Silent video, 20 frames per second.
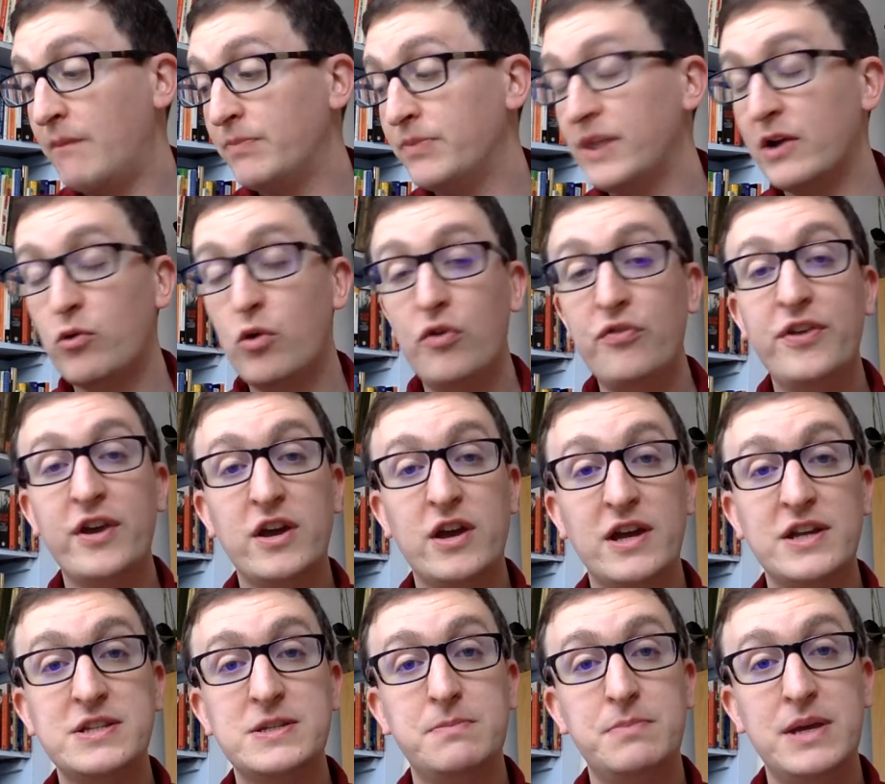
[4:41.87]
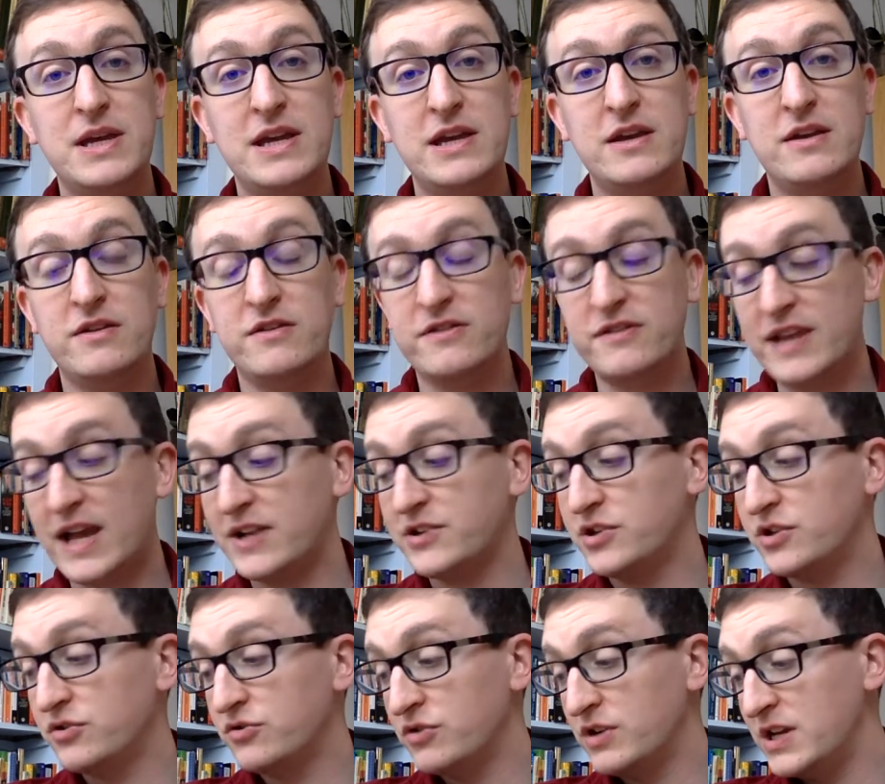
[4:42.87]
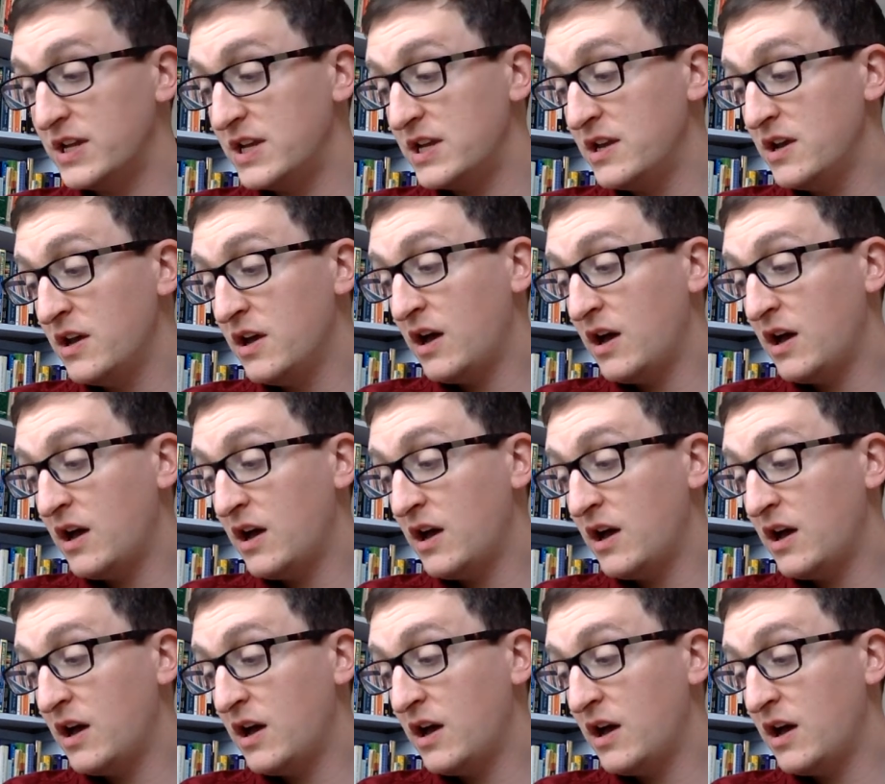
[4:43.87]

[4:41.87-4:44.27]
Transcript: There are also going to be statutory